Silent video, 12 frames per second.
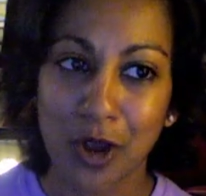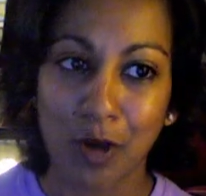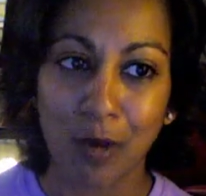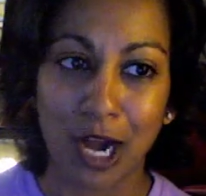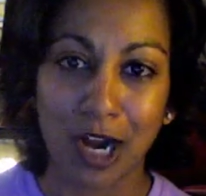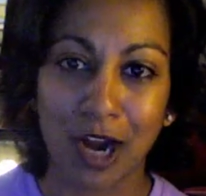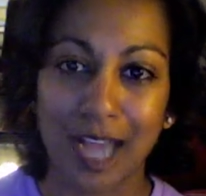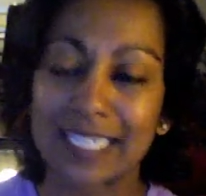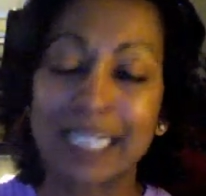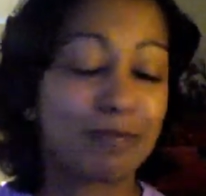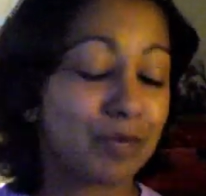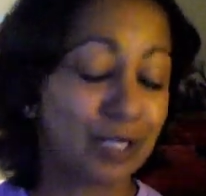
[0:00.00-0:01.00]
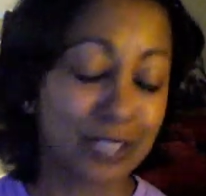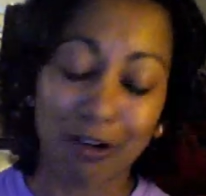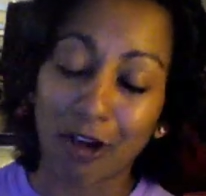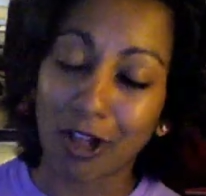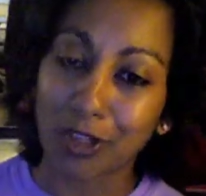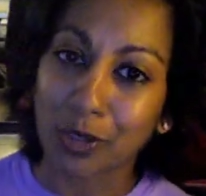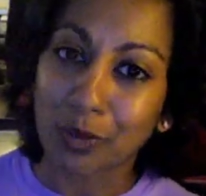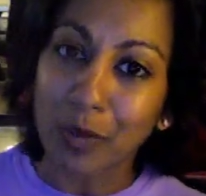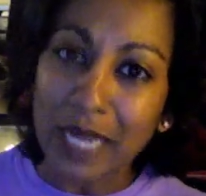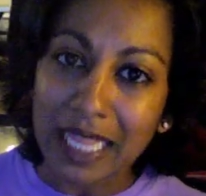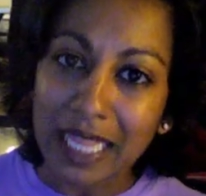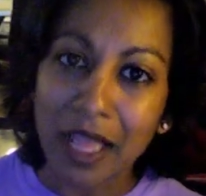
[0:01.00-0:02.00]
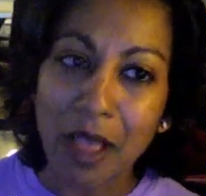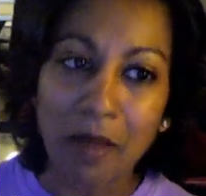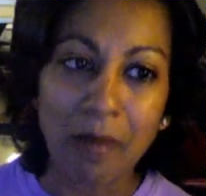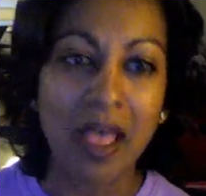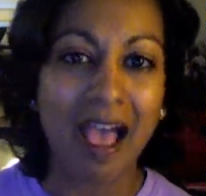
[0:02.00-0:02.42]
where I didn't build out all the curriculum,